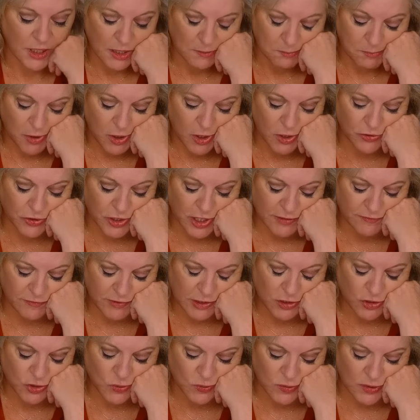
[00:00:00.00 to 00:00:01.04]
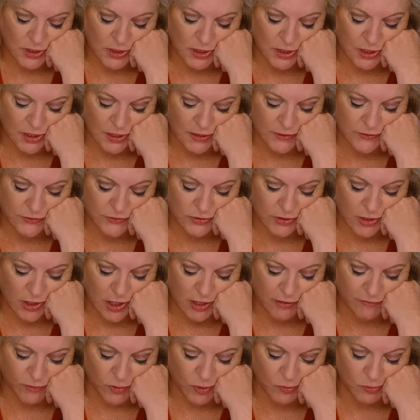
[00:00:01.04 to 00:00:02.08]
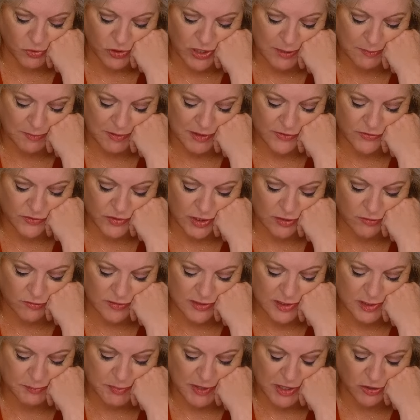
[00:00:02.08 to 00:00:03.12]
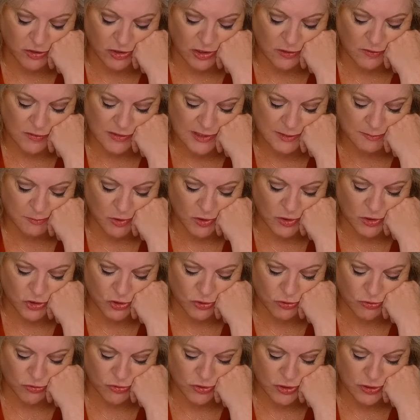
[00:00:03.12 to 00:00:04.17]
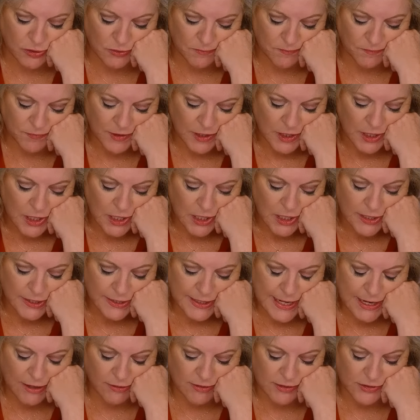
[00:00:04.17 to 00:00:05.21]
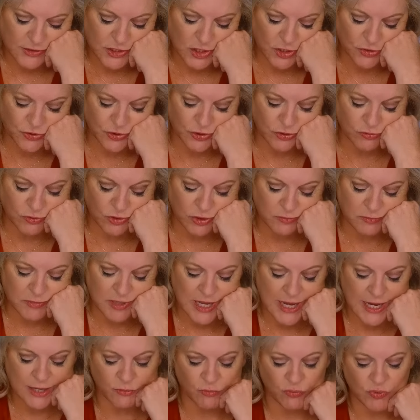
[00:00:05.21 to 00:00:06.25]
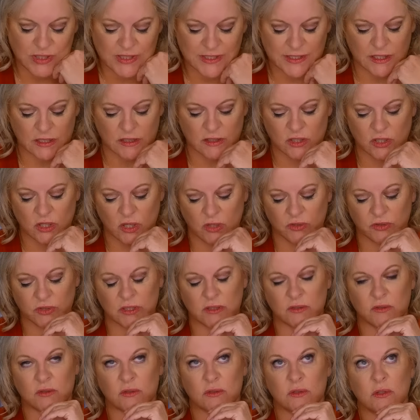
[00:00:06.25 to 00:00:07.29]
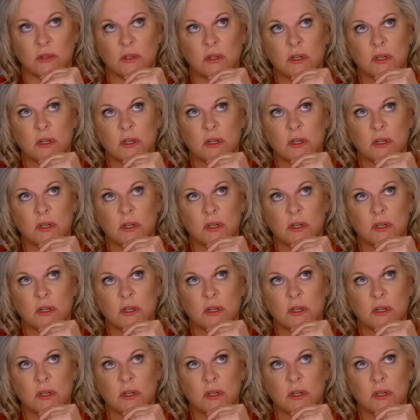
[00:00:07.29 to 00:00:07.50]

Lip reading: Paul Duffy joining us, former Deputy Senior Inspector, U.S. Marshals, now Consultant Group 9 Risk Consultants.